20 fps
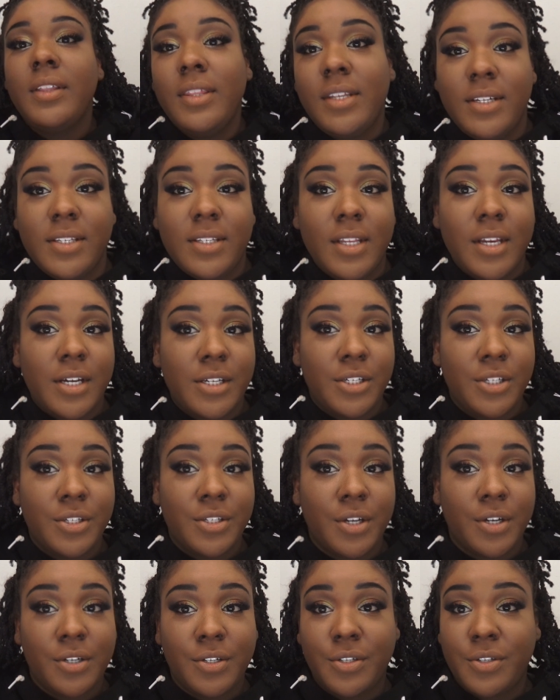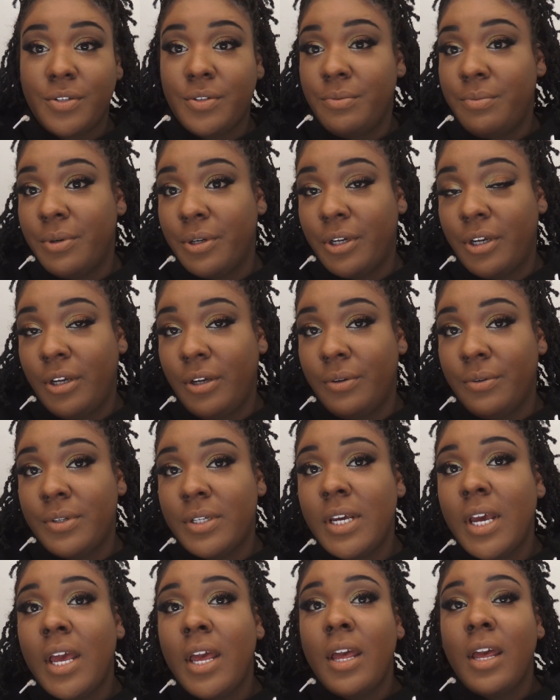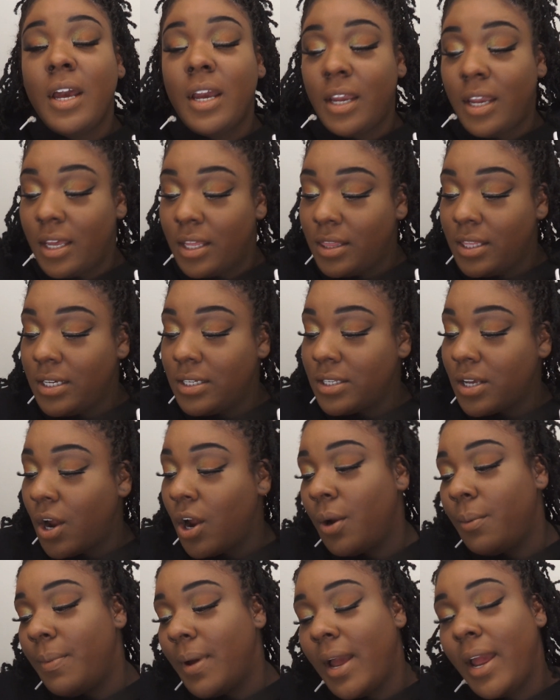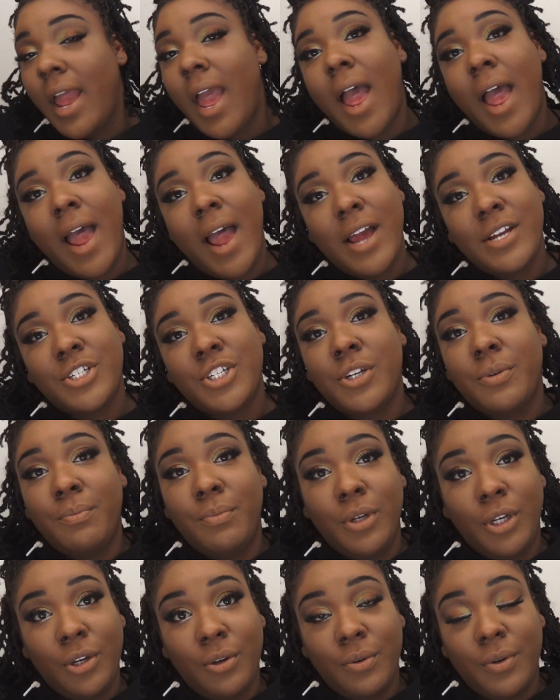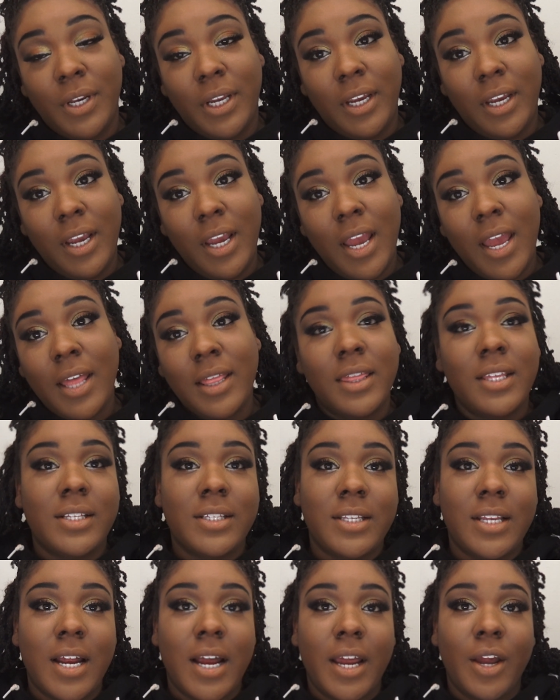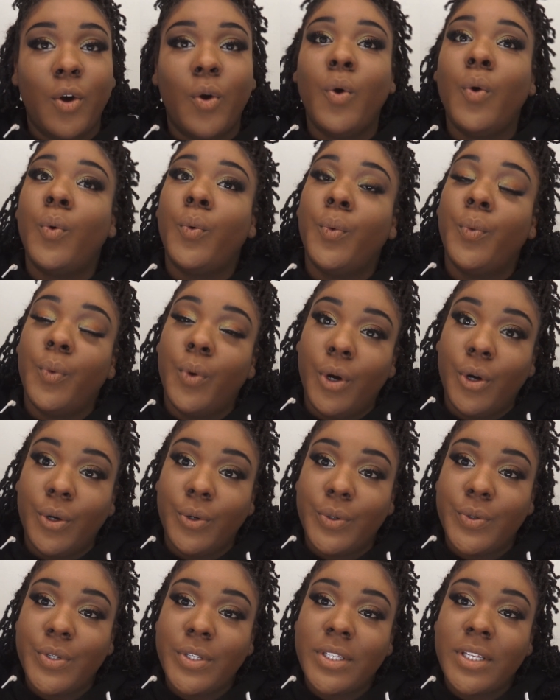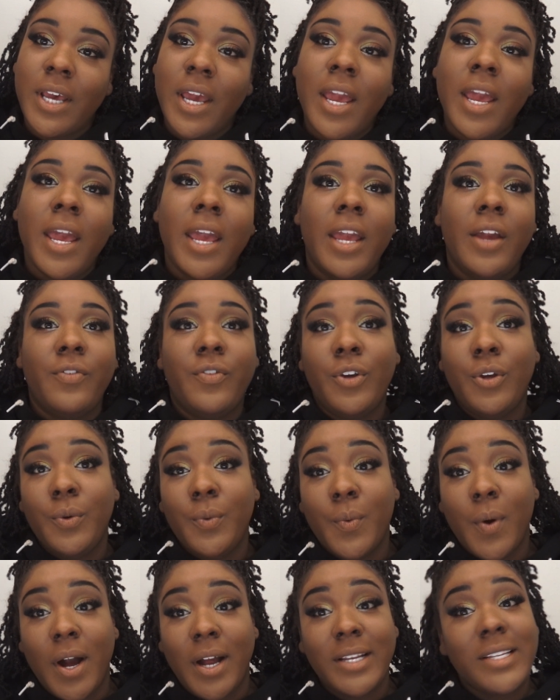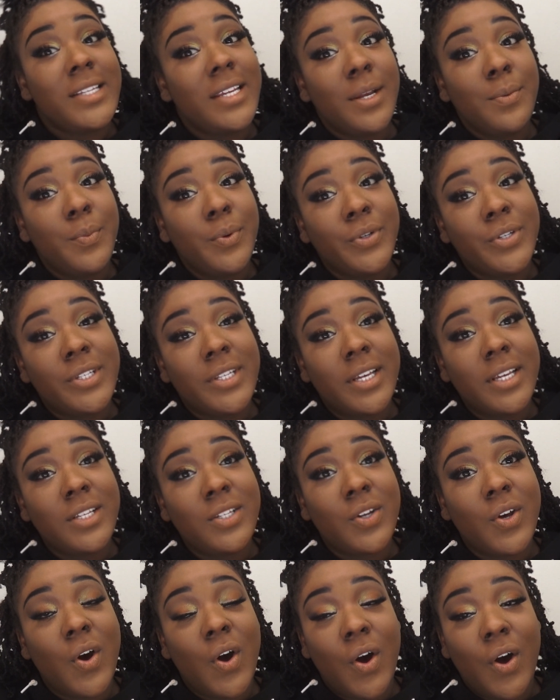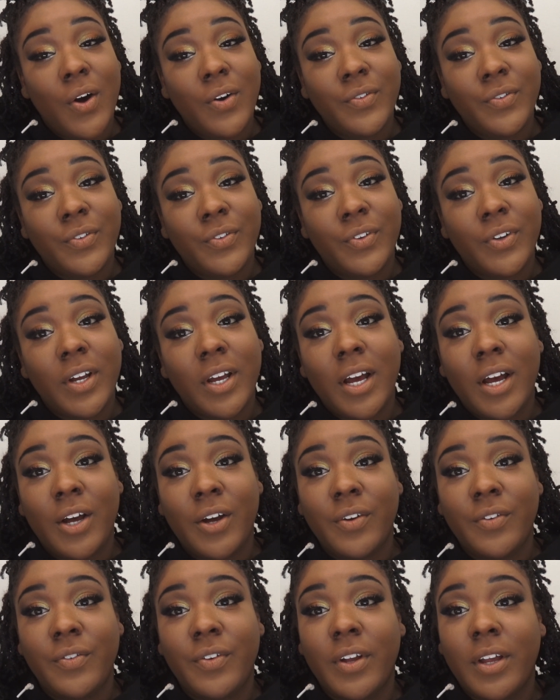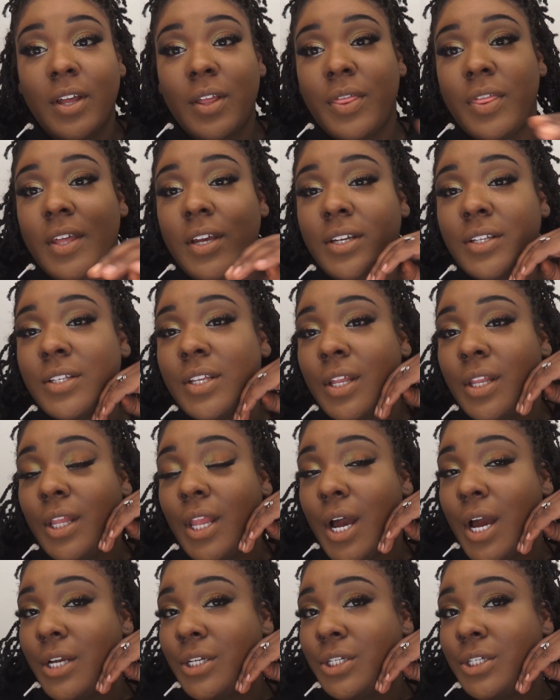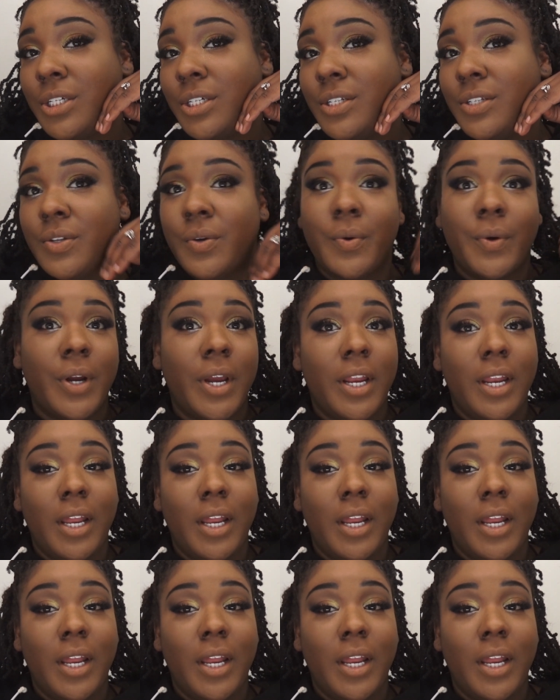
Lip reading: These lashes are super cute. Again, these are by Ash Beauty in the style Rose. If you want 10% off of these lashes or